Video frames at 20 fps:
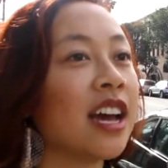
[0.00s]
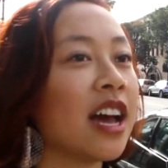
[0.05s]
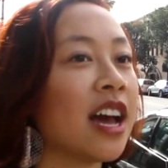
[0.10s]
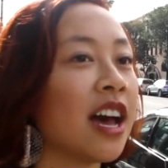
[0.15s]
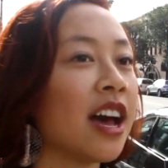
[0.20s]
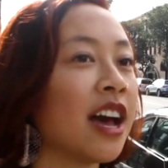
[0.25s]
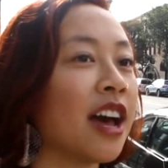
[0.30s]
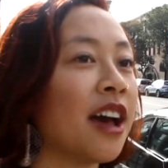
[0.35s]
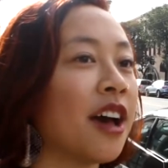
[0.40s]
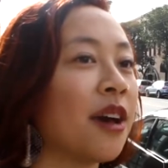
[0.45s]

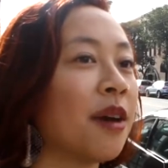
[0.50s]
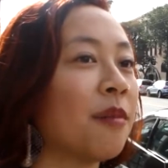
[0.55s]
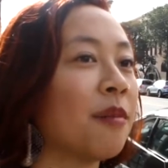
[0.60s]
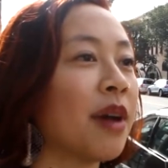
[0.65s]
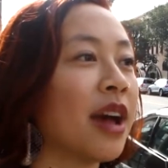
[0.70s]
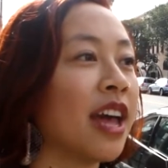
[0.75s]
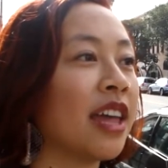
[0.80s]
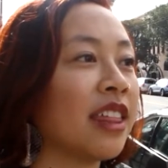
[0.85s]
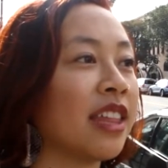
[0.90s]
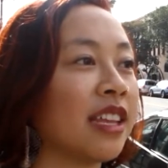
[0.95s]
Um,
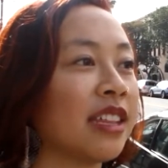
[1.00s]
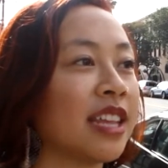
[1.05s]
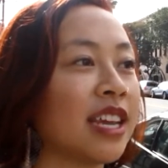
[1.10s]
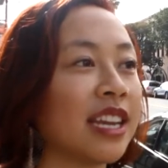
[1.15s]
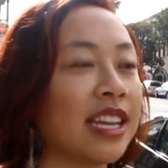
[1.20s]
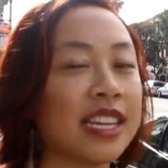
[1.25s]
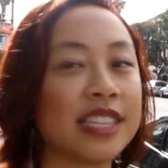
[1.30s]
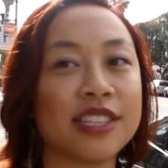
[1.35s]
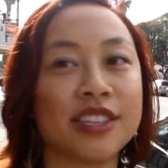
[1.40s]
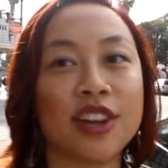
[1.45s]
I think that
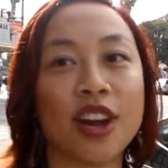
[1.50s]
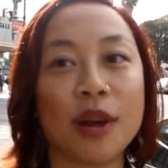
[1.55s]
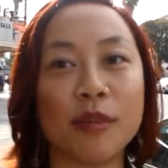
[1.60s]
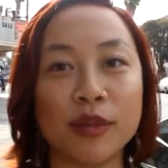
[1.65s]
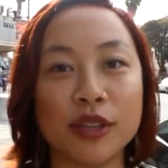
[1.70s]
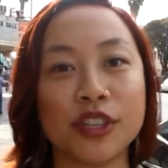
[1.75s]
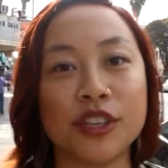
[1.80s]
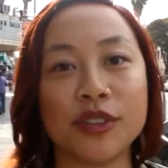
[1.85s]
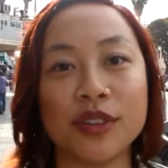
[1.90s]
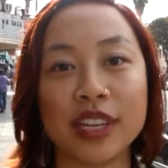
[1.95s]
it's an
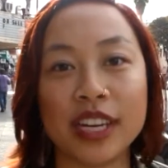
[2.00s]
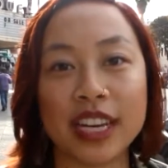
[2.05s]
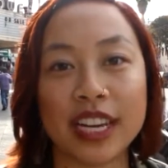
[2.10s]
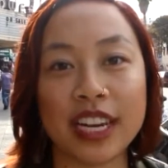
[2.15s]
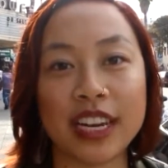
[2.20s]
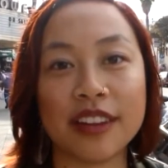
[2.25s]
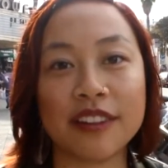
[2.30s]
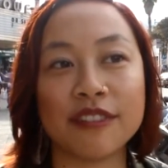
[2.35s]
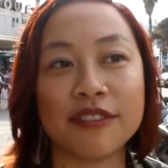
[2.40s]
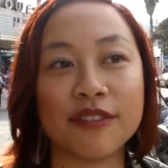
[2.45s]

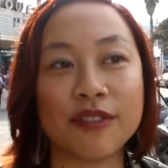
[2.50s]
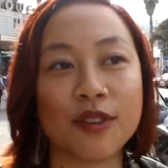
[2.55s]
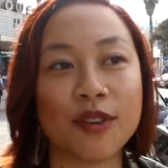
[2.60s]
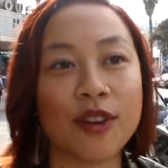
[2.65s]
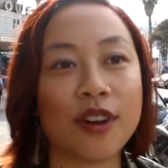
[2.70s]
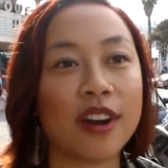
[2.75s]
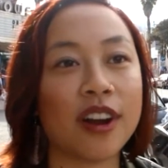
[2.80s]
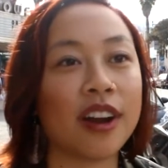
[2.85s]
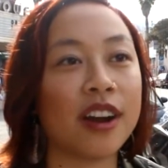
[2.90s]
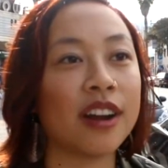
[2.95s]
opportunity
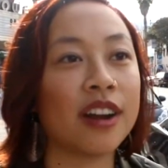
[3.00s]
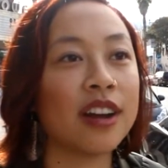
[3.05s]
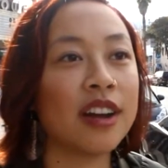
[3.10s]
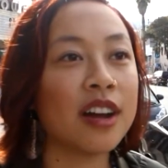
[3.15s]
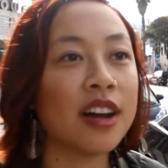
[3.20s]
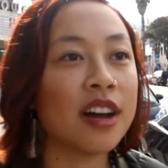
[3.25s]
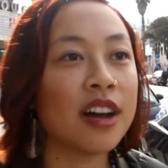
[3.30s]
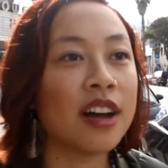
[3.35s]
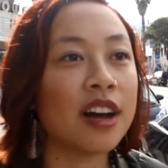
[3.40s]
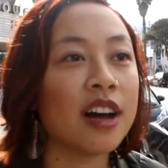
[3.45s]
for
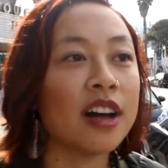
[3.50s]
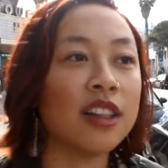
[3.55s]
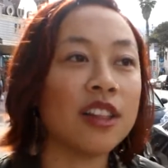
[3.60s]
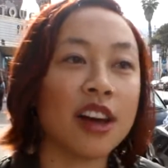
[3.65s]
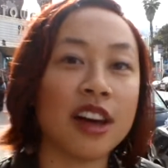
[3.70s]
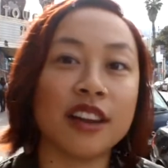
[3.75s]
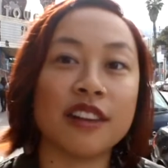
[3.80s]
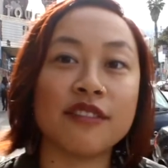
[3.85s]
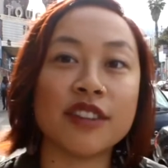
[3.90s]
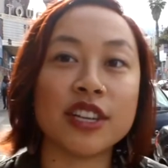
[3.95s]
a
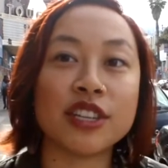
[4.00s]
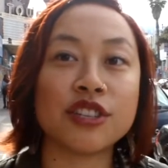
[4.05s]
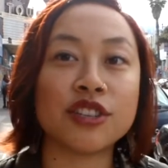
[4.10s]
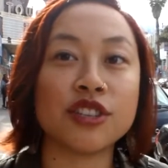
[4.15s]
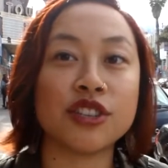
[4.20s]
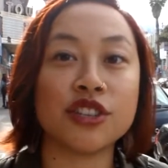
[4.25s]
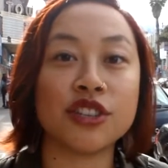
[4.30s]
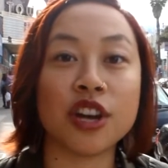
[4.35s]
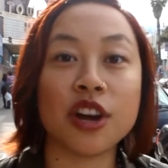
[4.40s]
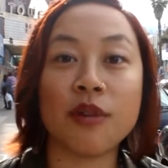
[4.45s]
lot of us
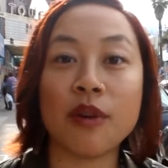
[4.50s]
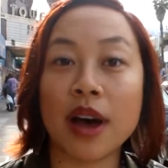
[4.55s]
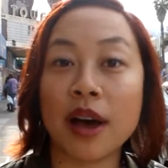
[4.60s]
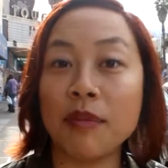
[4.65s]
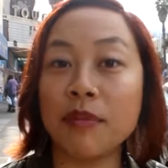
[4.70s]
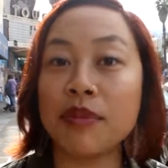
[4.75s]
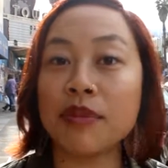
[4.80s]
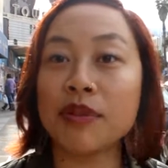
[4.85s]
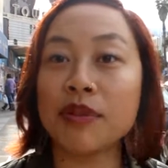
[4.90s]
to show up.